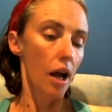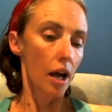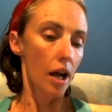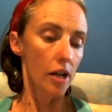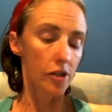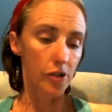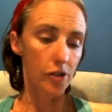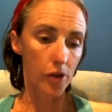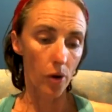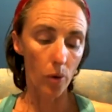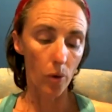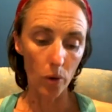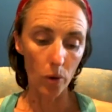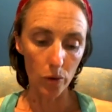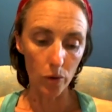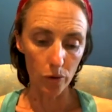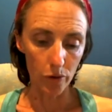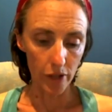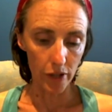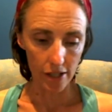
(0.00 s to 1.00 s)
And so all
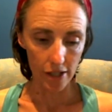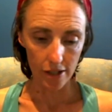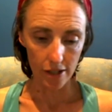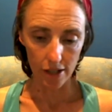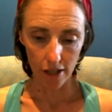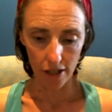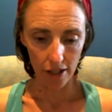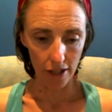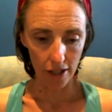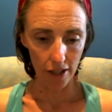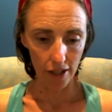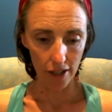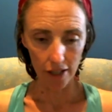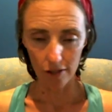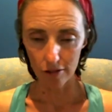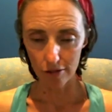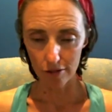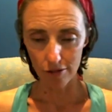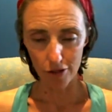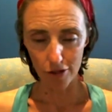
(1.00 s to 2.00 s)
of these
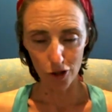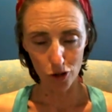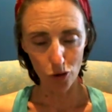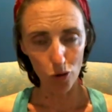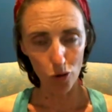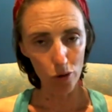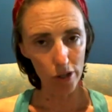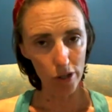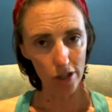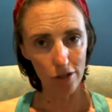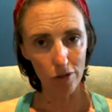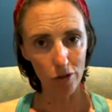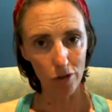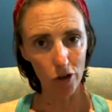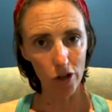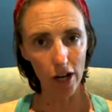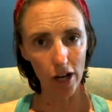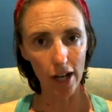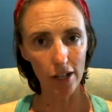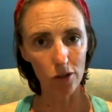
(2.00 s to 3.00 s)
little stories of
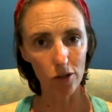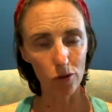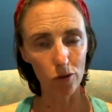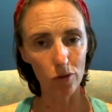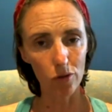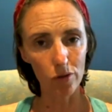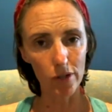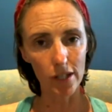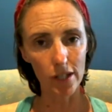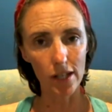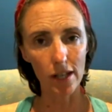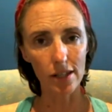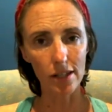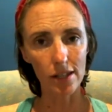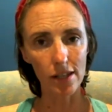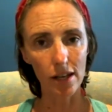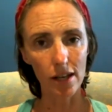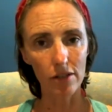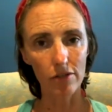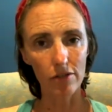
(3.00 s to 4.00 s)
creating all of this
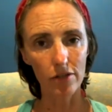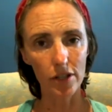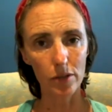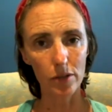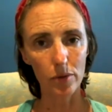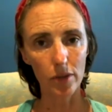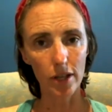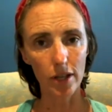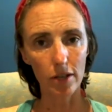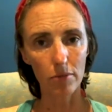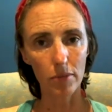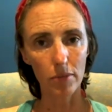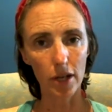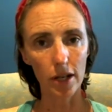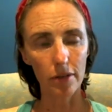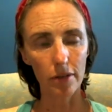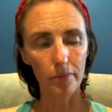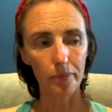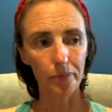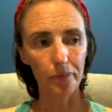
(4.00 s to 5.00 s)
unsafety within
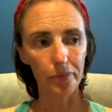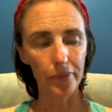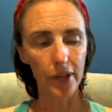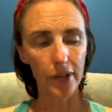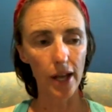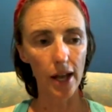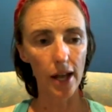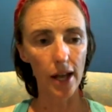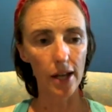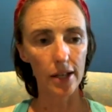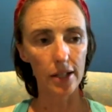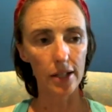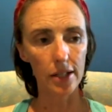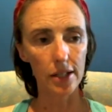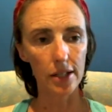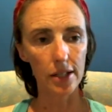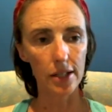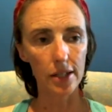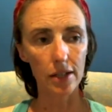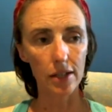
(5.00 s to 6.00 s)
me.
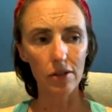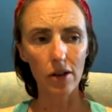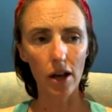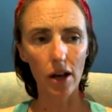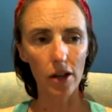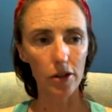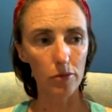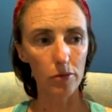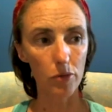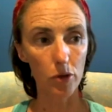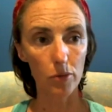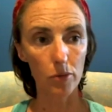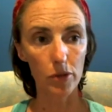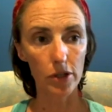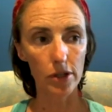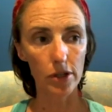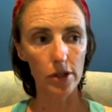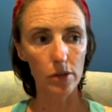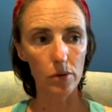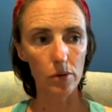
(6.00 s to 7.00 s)
And there are other
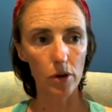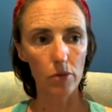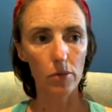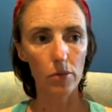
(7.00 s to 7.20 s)
moments as well.